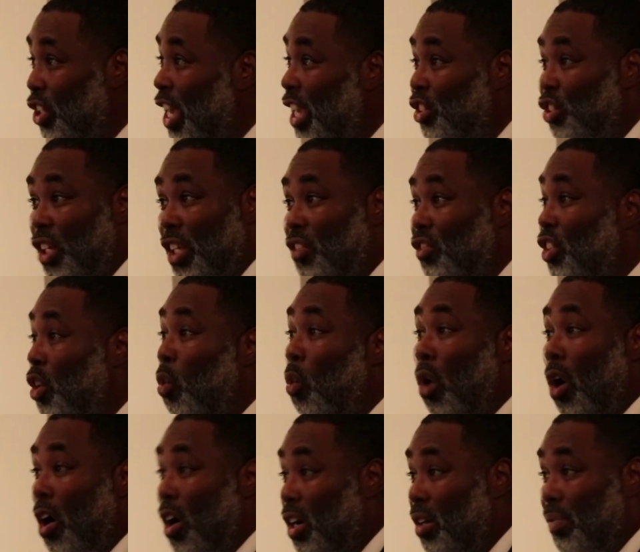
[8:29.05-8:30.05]
teaching the
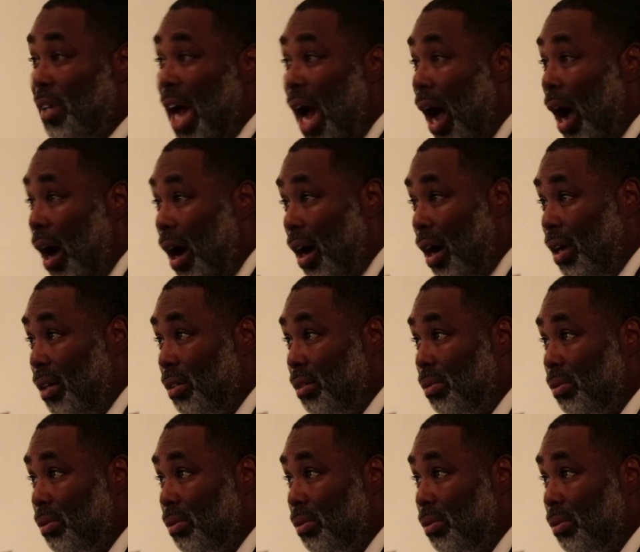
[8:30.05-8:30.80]
word of God,